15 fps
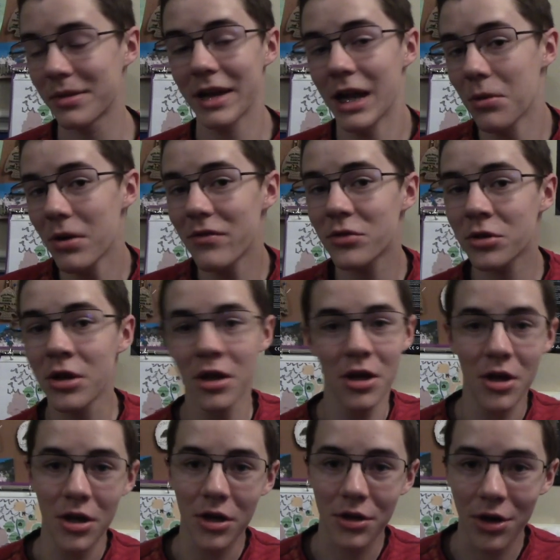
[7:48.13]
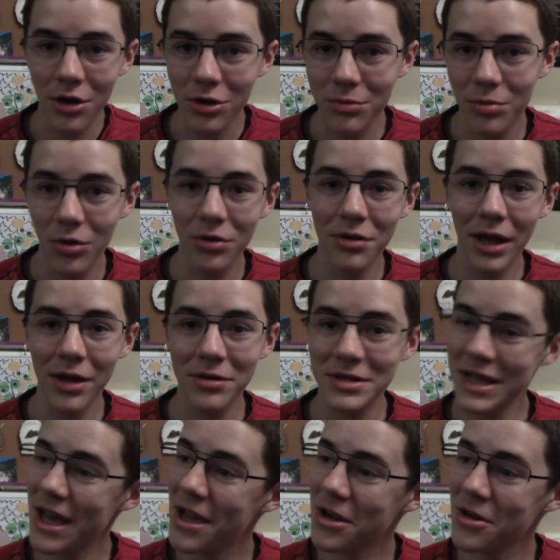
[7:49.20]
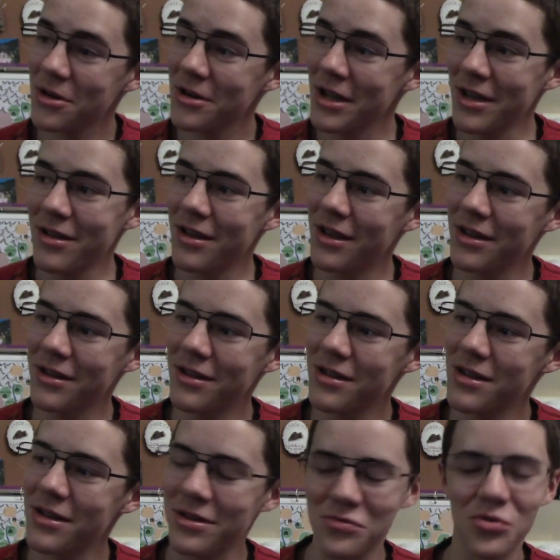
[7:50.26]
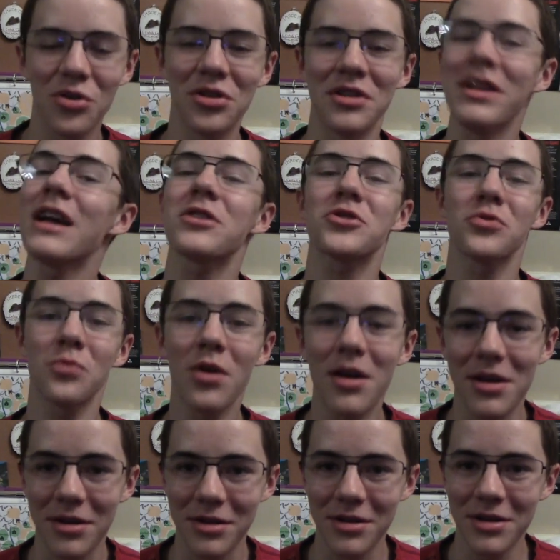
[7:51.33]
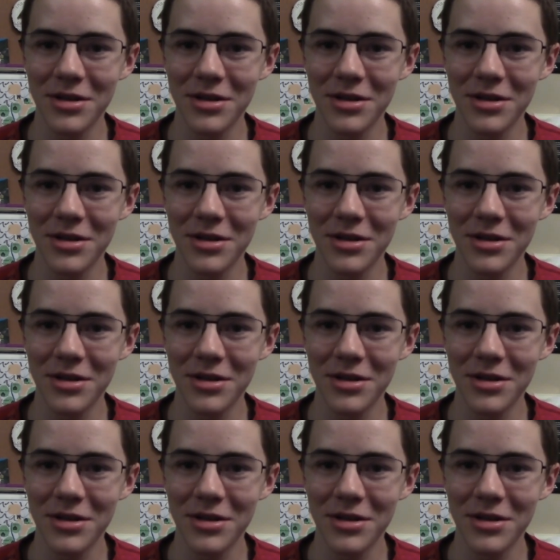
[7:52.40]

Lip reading: However, Goddard pulled out a dagger and rolled a natural 1.